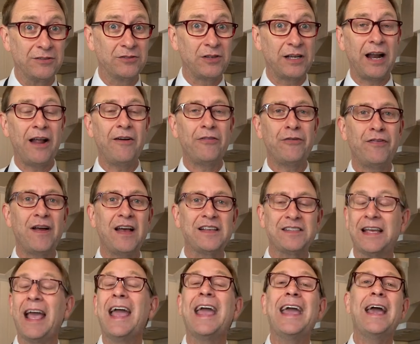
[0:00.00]
So I got all the
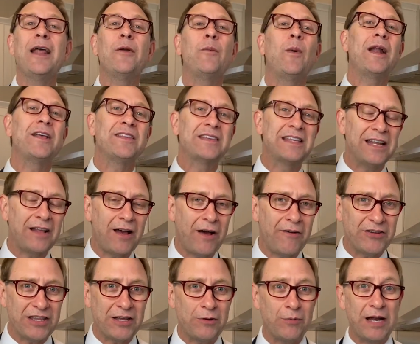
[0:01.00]
frosting. And while it's getting
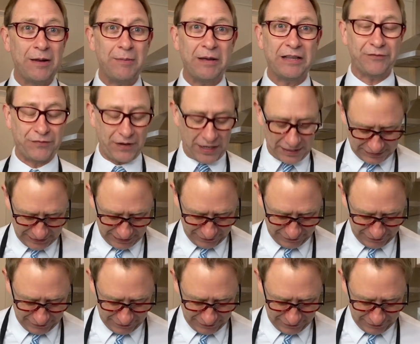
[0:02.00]
obviously, ready to make the frosting,